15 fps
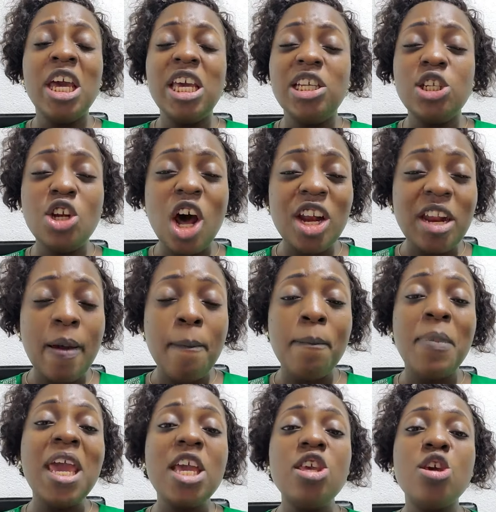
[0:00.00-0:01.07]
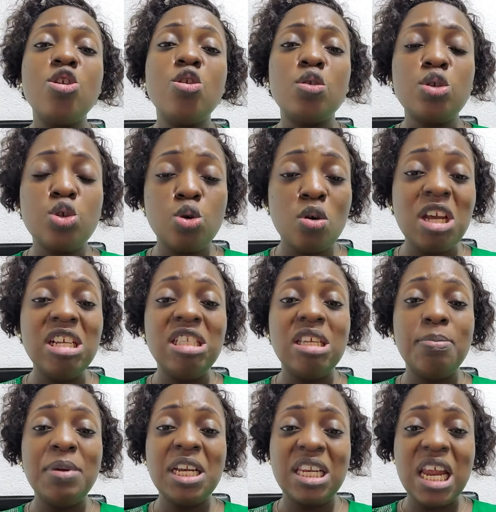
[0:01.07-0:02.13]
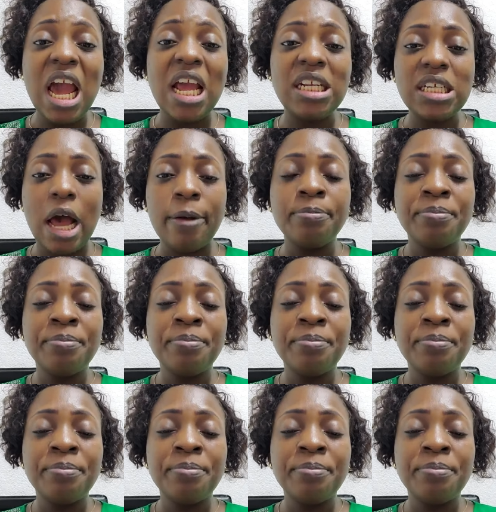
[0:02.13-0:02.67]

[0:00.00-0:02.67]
It's not the me you used to intimidate.